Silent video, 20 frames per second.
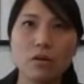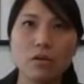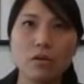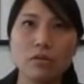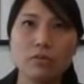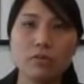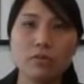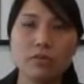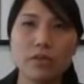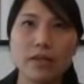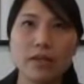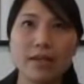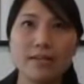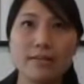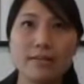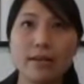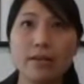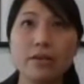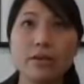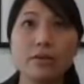of the
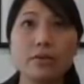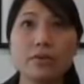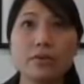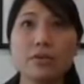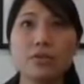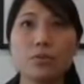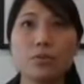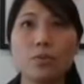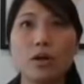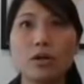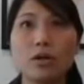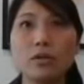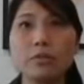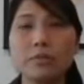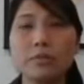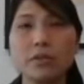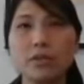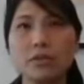executor as well,